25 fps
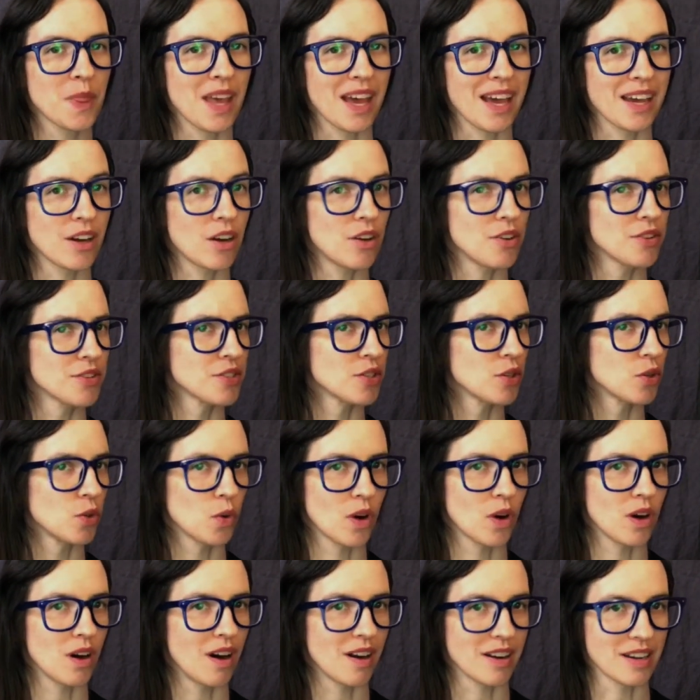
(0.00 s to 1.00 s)
I
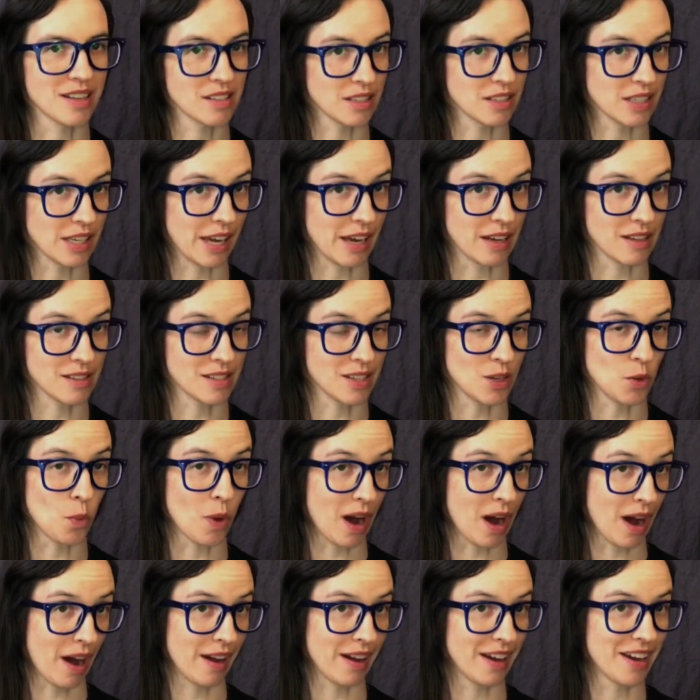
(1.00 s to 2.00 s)
also honestly can't see
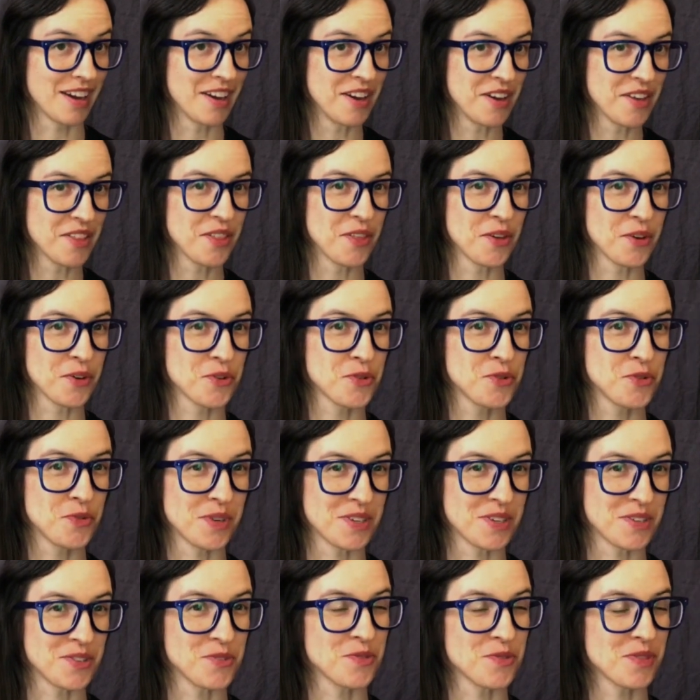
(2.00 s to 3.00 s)
why the WHO
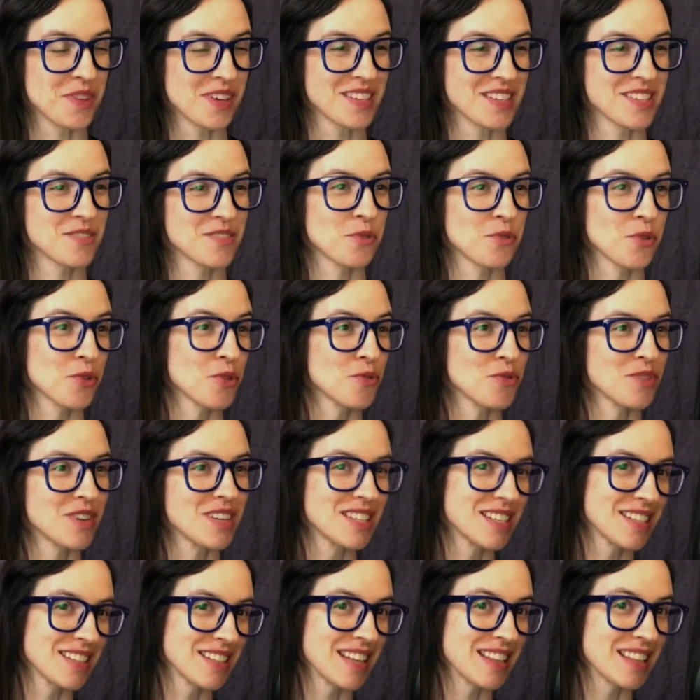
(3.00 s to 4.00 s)
would do this for the
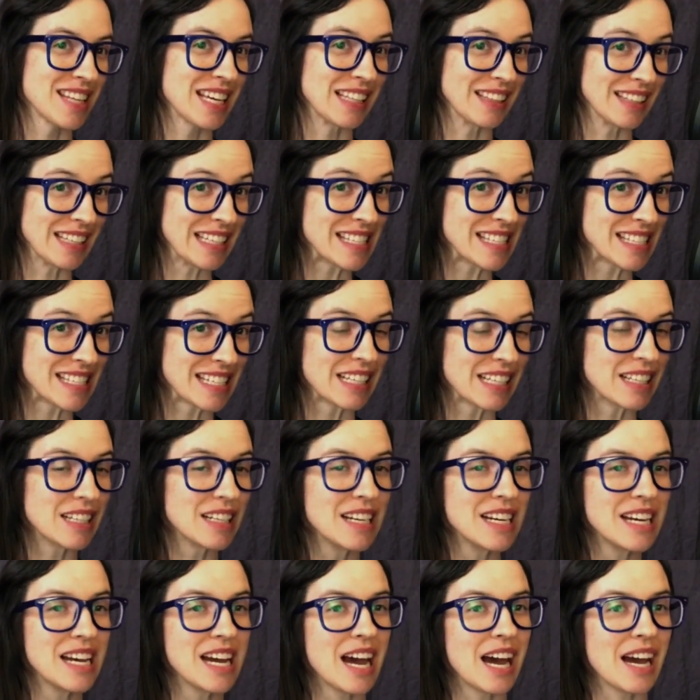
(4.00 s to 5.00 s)
reason that they listed.
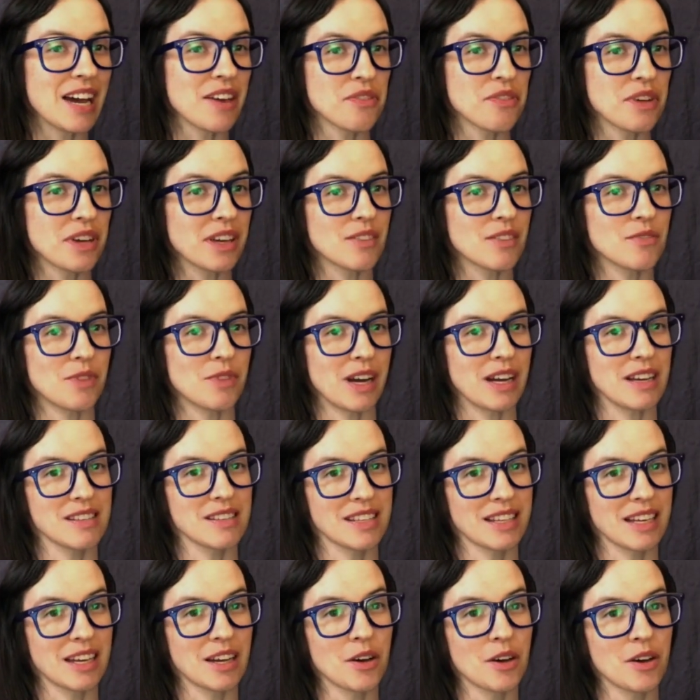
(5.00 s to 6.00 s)
I think
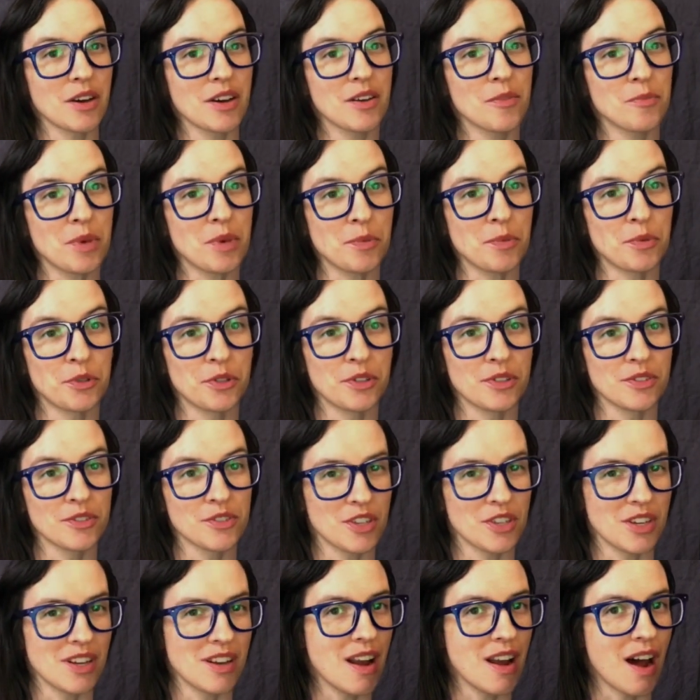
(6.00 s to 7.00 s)
advising people
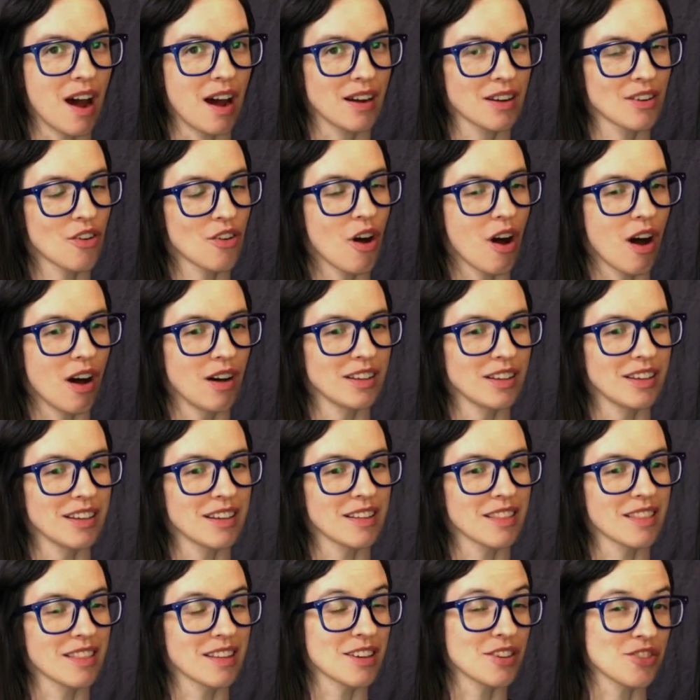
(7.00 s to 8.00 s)
to not call
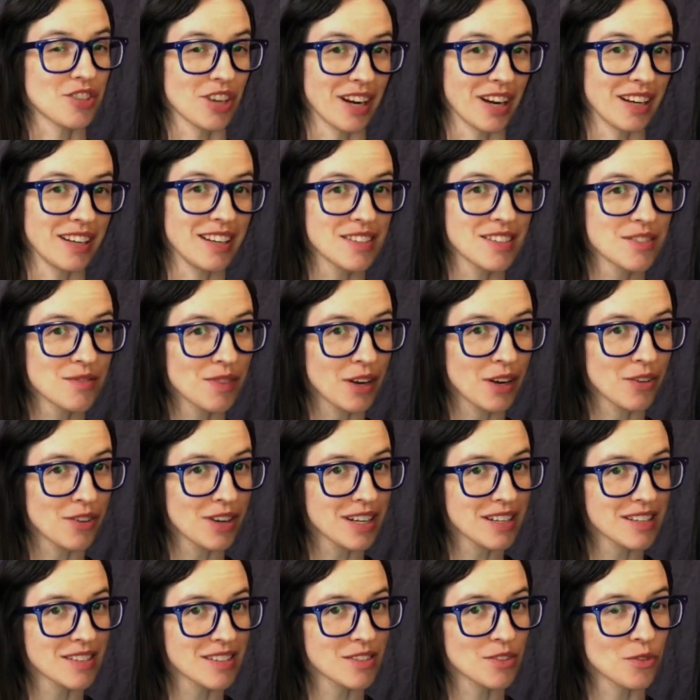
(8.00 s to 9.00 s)
it the Chinese
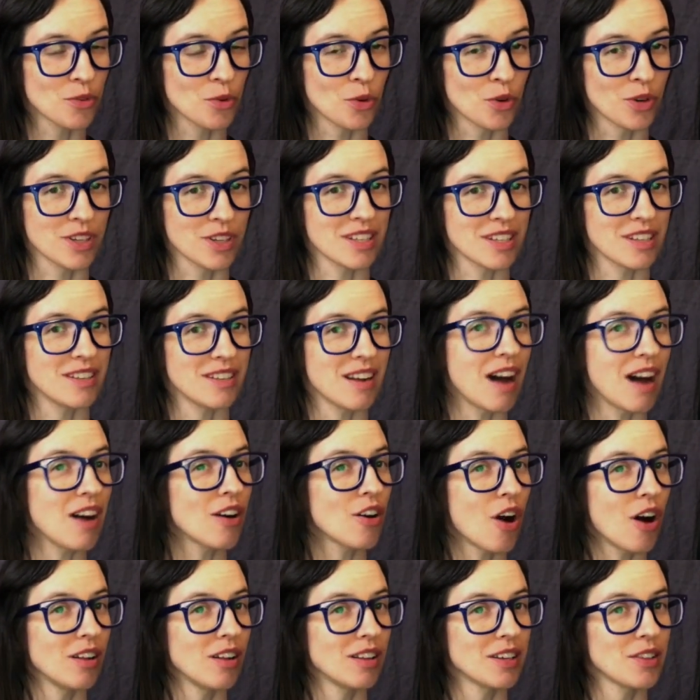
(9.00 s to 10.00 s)
virus or to
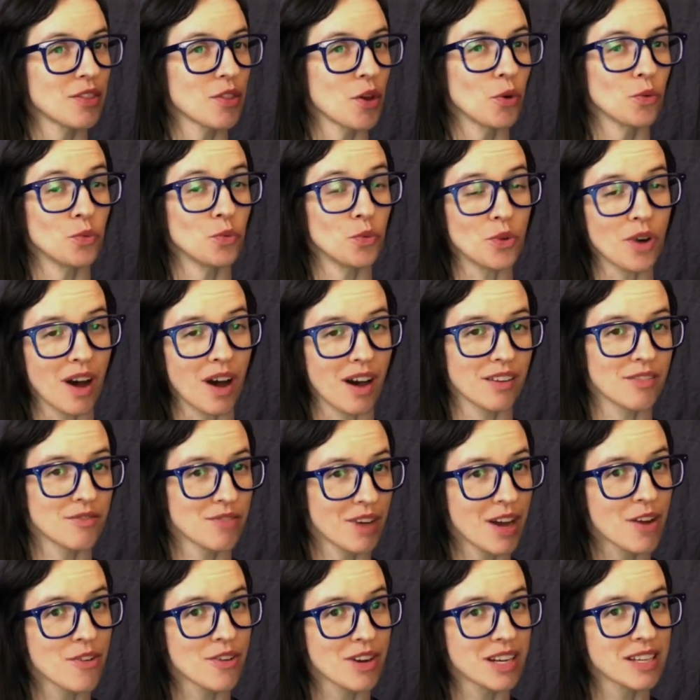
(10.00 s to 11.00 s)
not call it the Wuhan
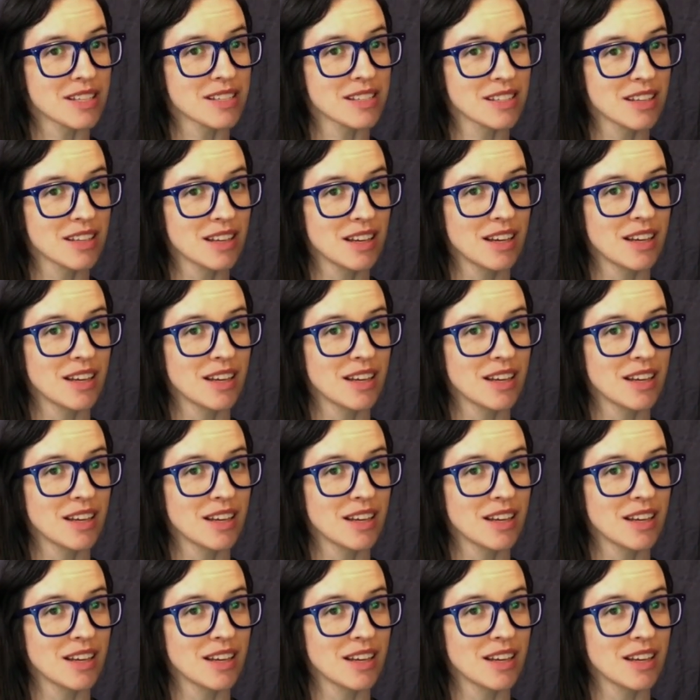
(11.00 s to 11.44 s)
virus